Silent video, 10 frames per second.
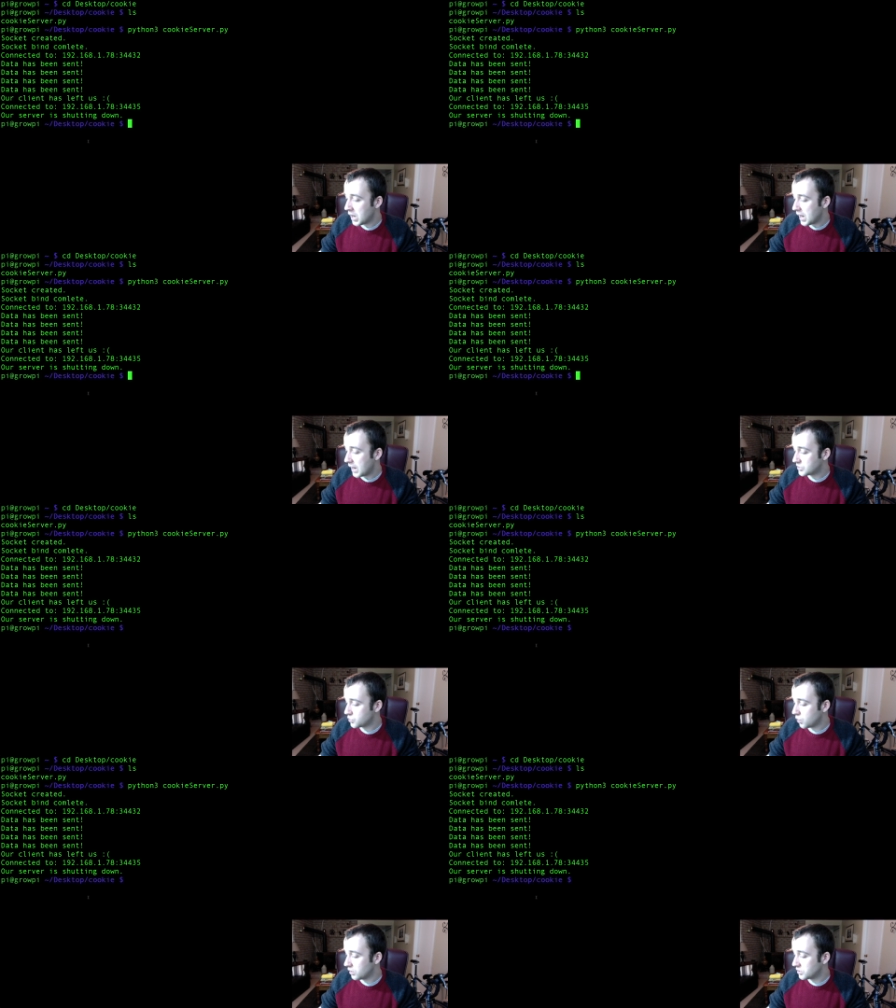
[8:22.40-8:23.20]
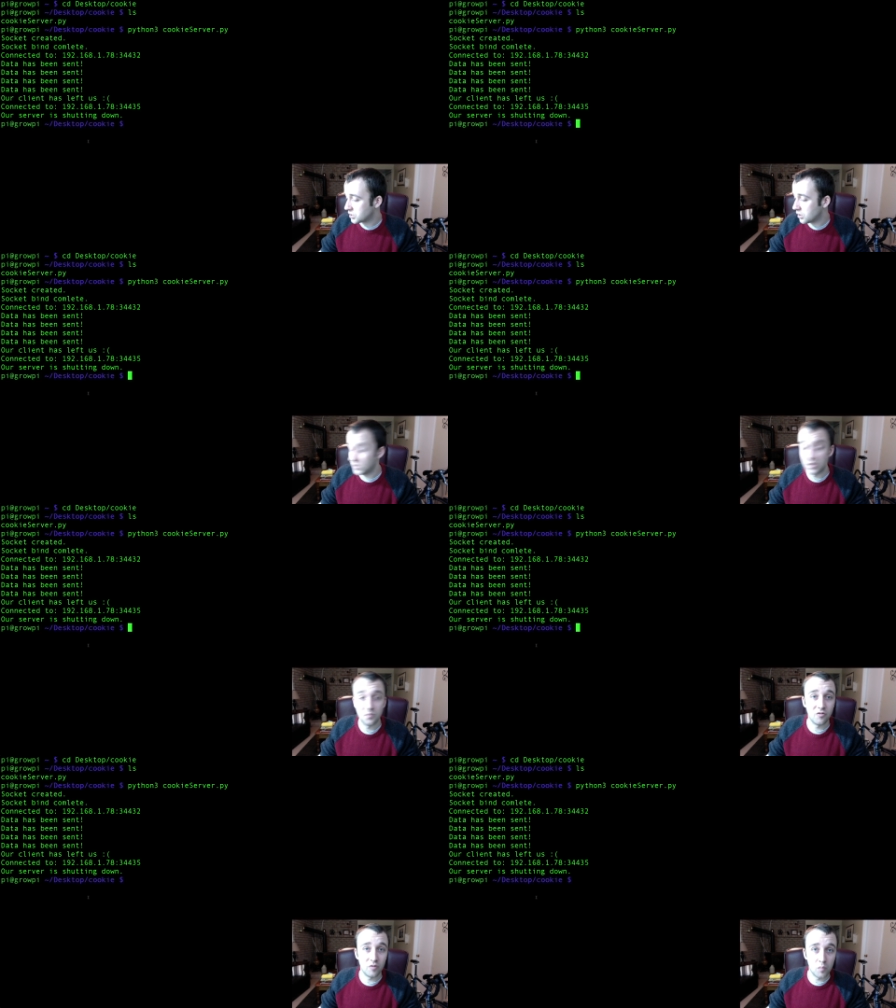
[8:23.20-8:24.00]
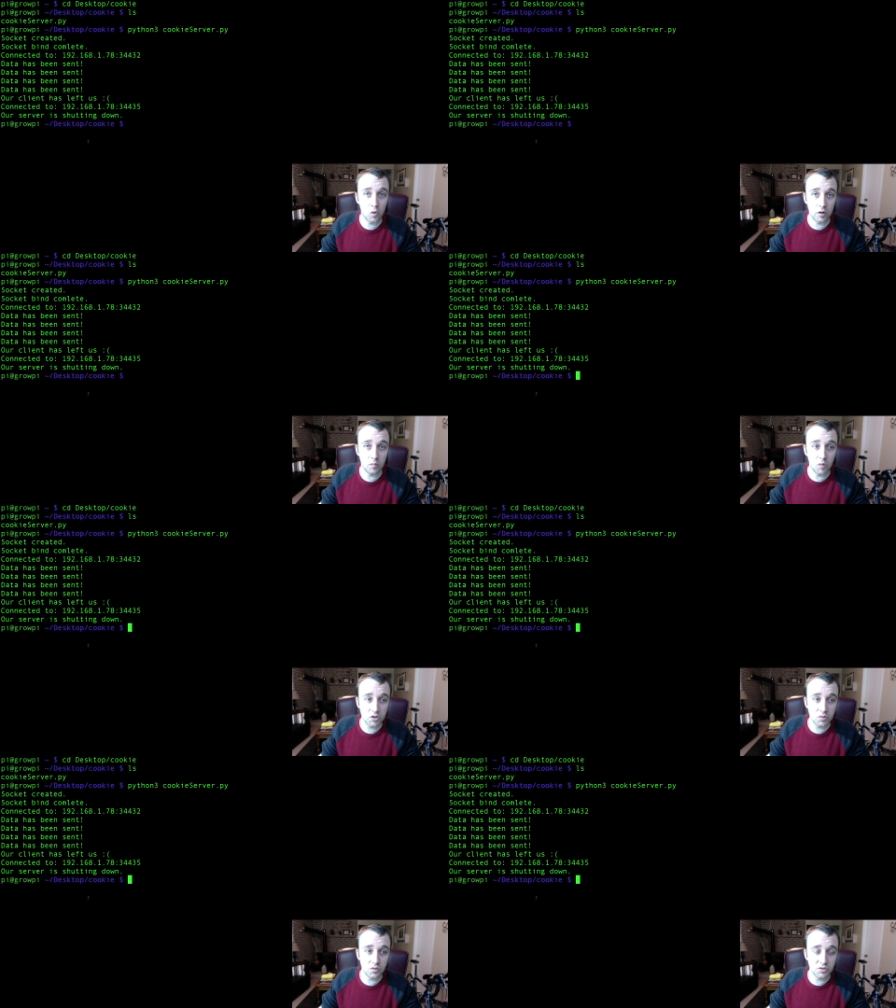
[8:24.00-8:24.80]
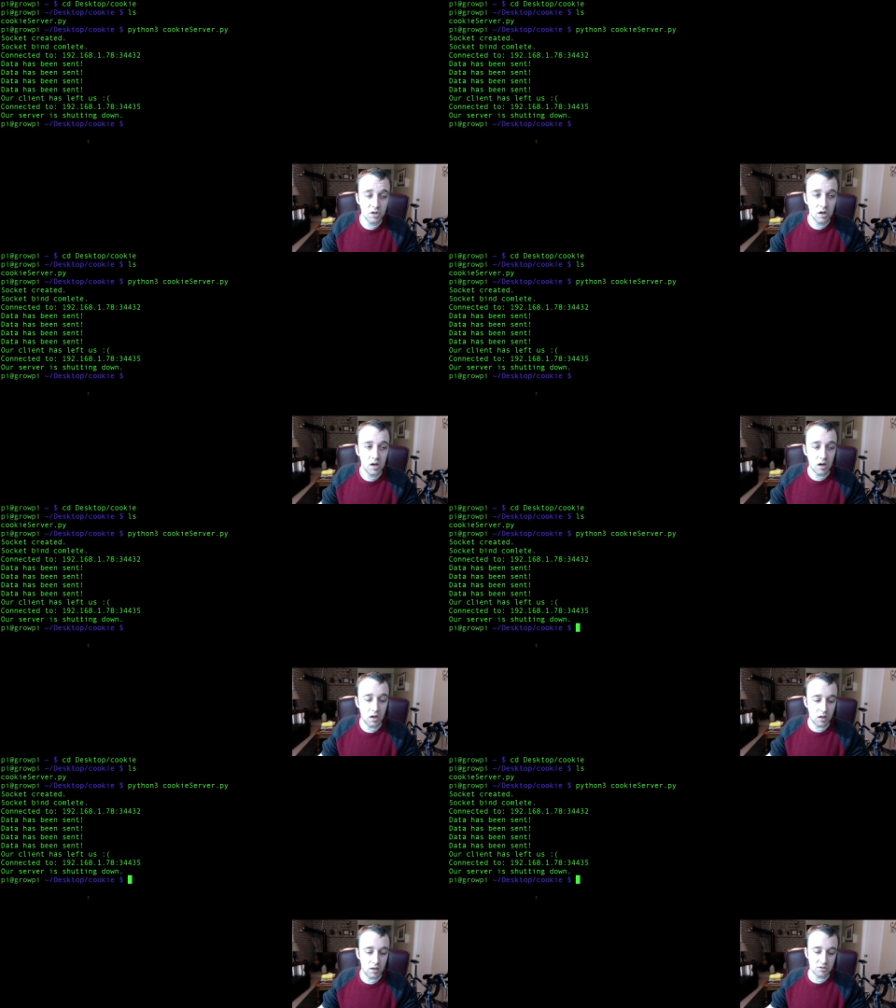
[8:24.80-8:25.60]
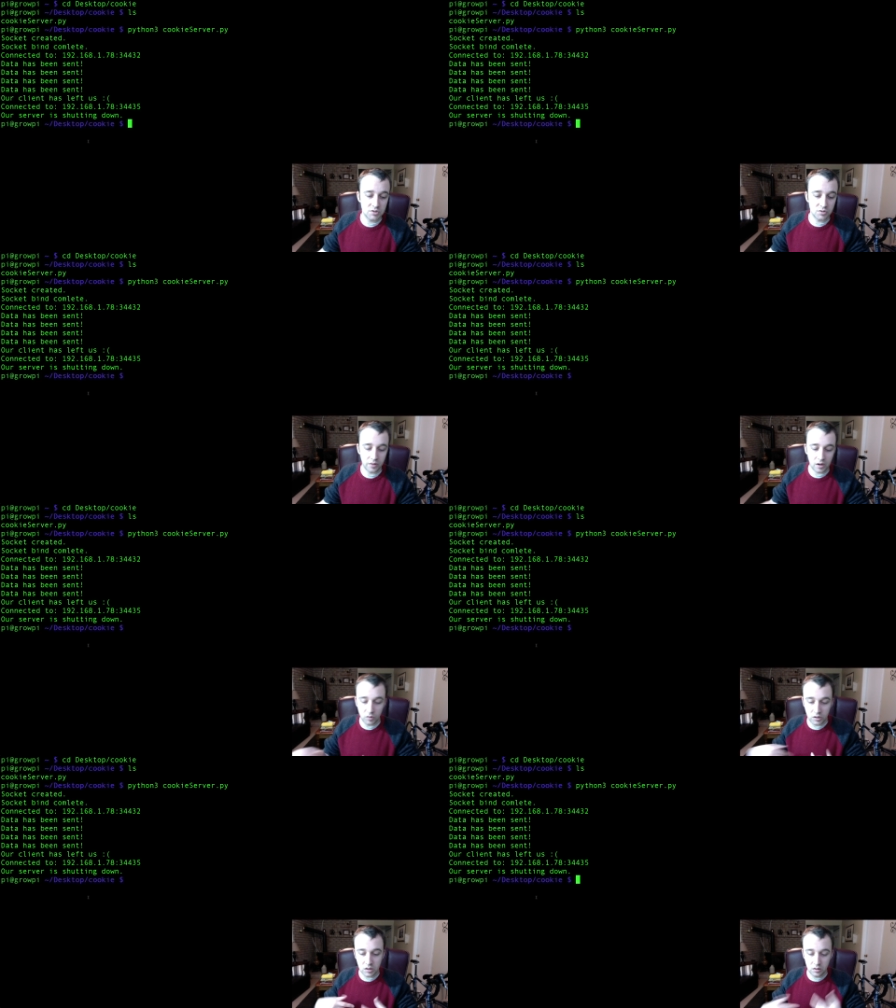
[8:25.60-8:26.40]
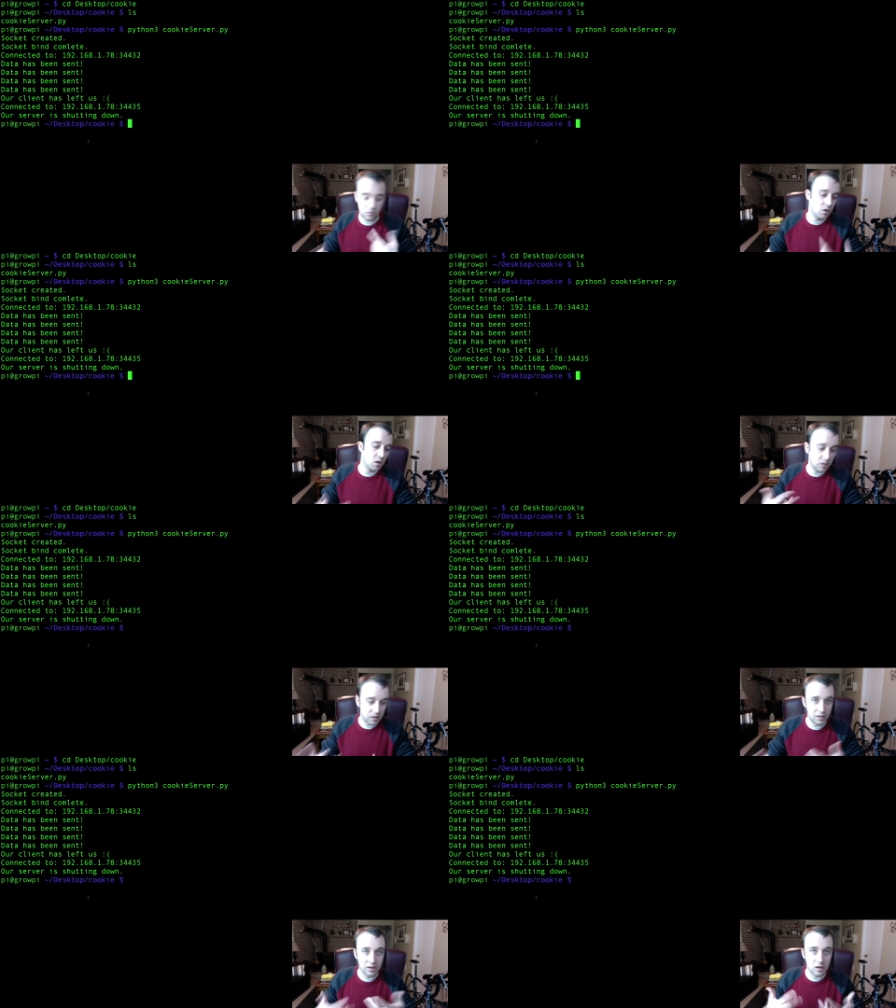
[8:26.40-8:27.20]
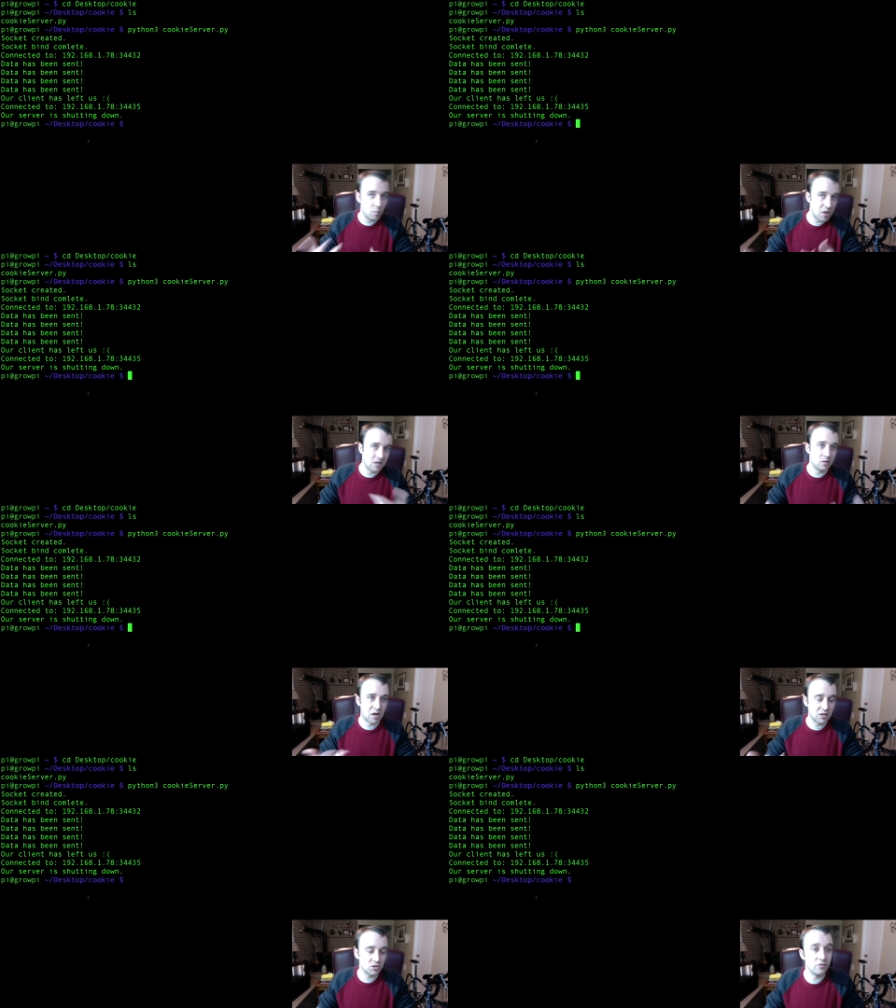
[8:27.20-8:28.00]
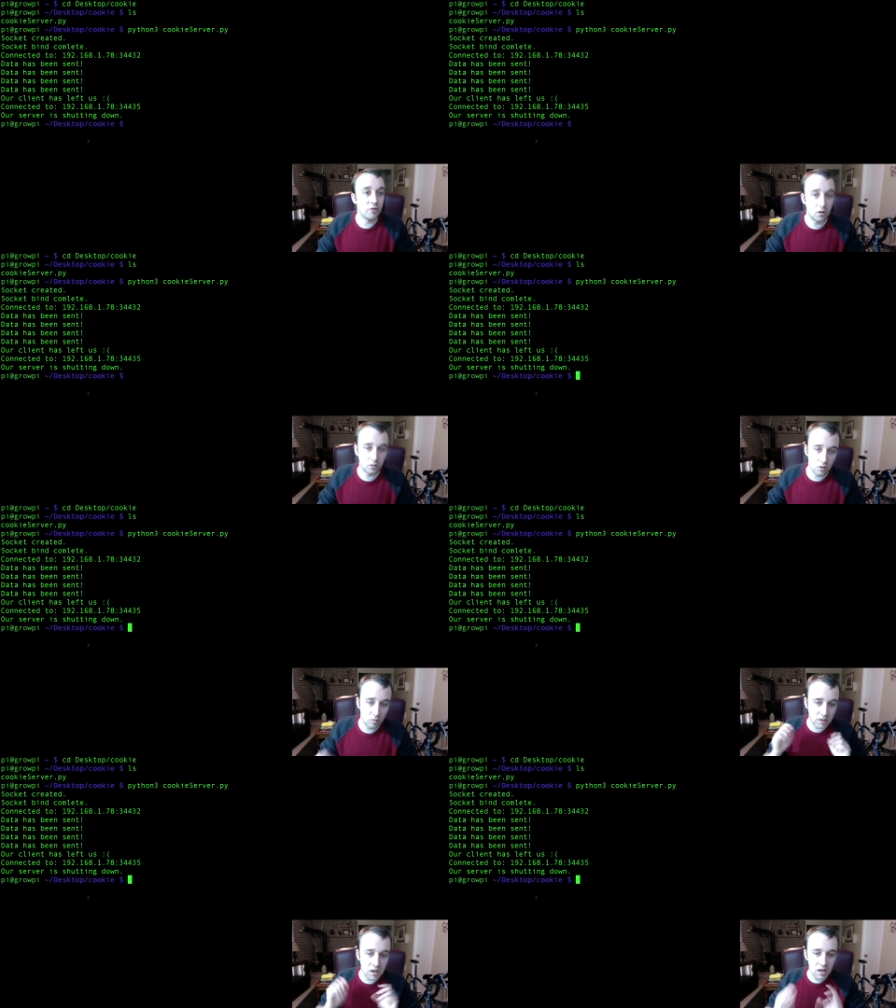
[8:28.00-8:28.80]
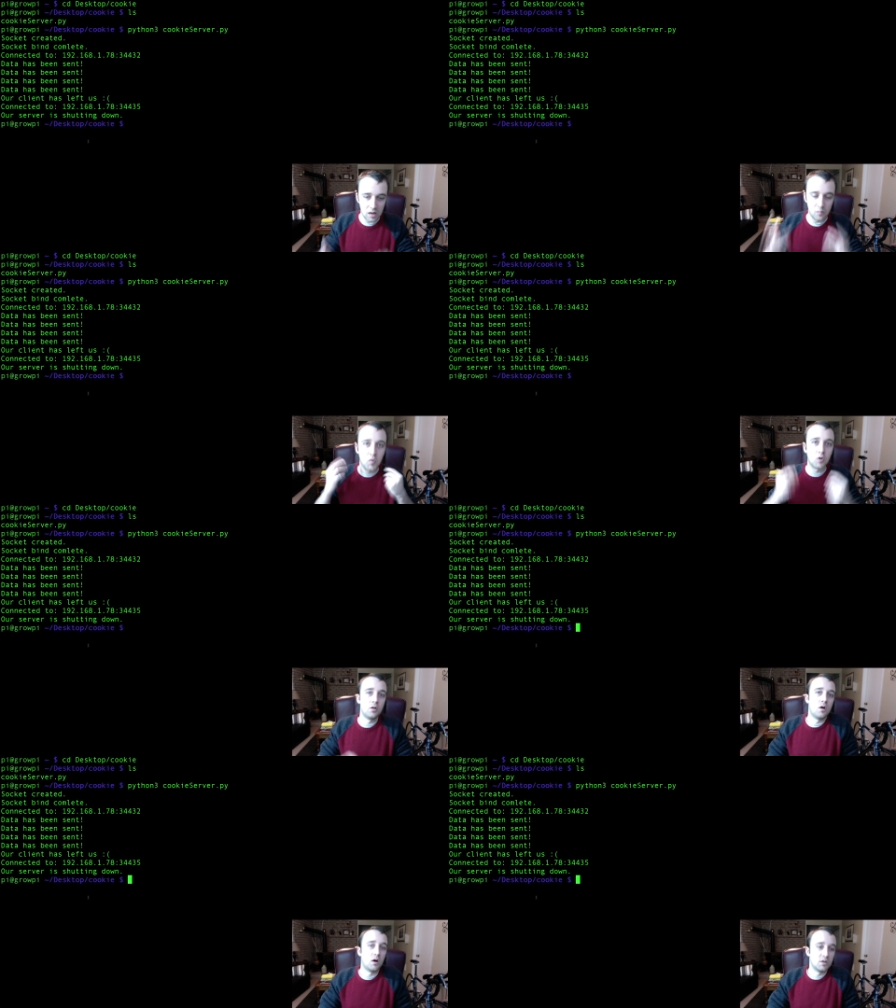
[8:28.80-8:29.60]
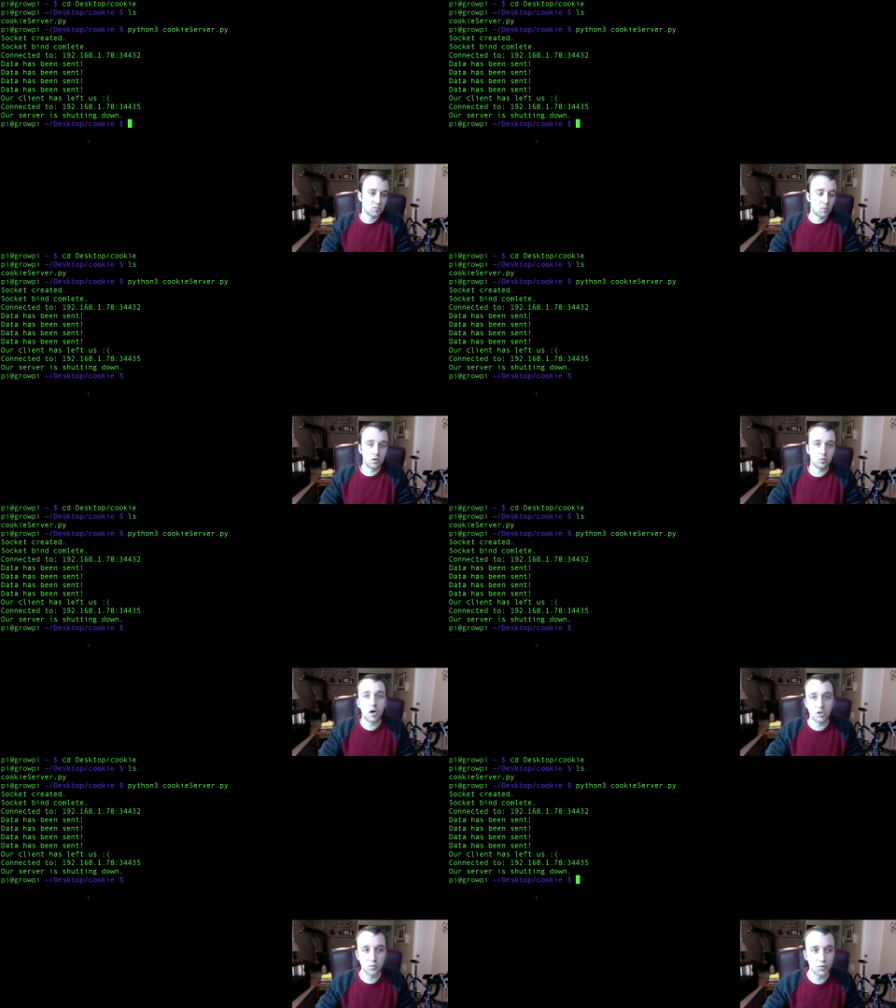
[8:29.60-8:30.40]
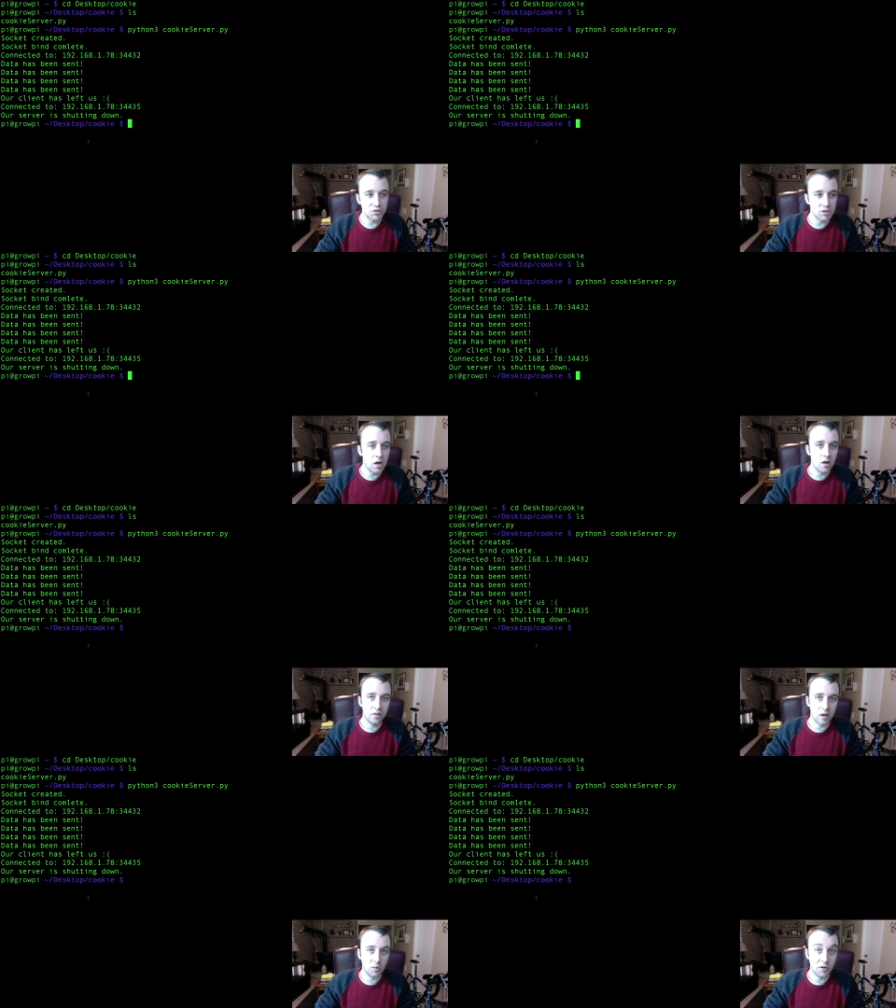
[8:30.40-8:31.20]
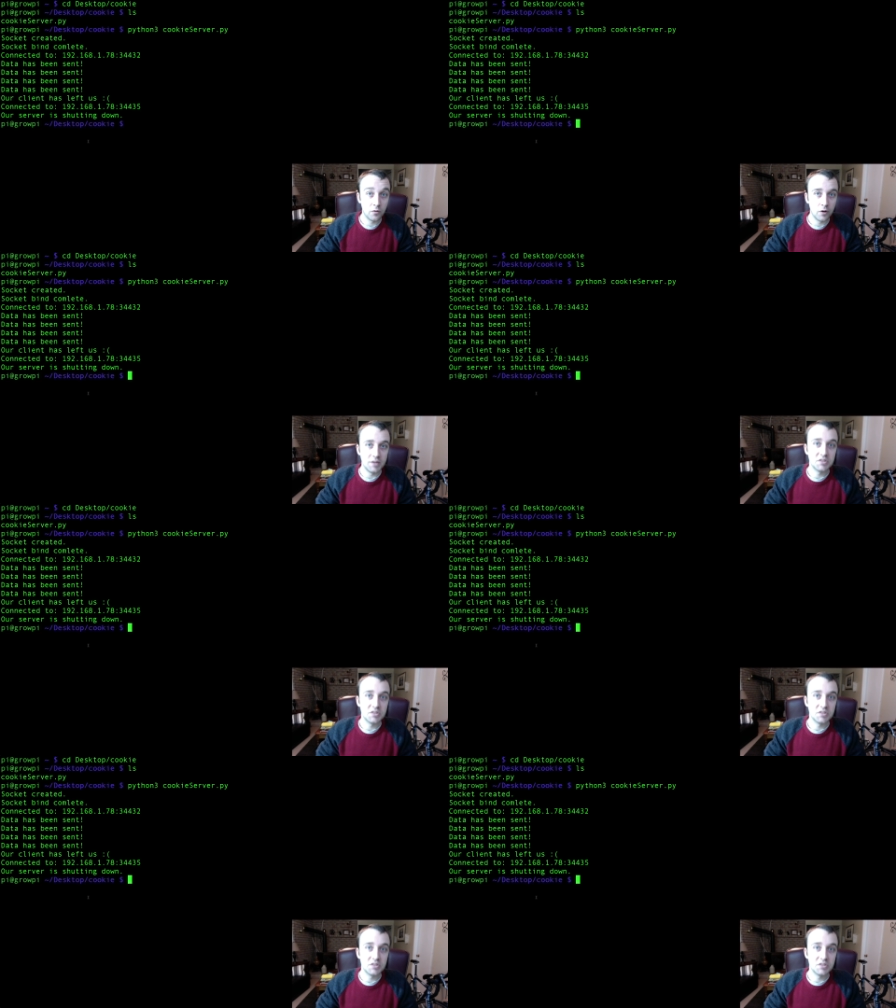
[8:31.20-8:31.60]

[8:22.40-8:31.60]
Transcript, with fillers: as well as the concept of importing modules uh, so that we can get like a main master file going and pull on smaller modules that we create.